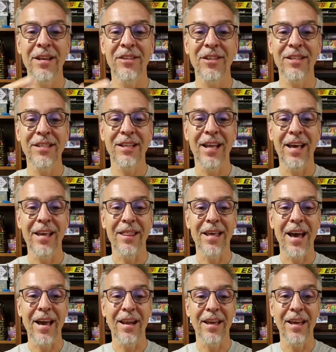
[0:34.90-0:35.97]
just like
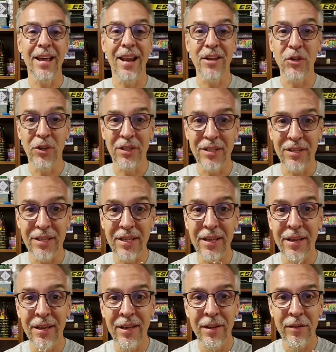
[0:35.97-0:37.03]
that, and as you can
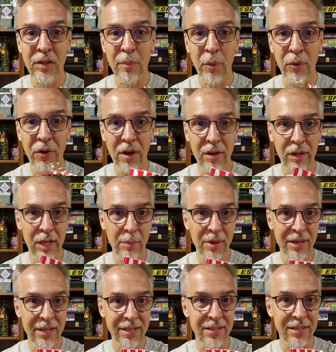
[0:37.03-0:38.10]
see, the bulldog
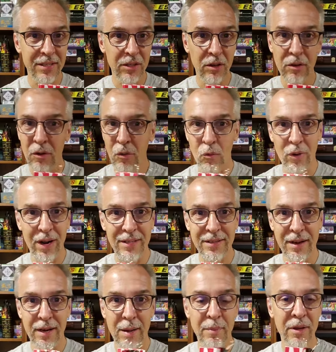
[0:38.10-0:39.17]
clip is still right
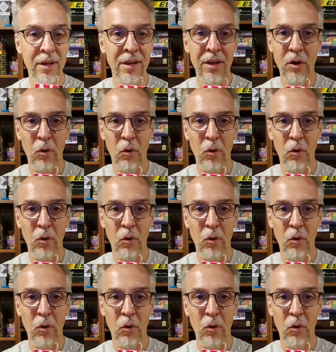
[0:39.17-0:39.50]
side up.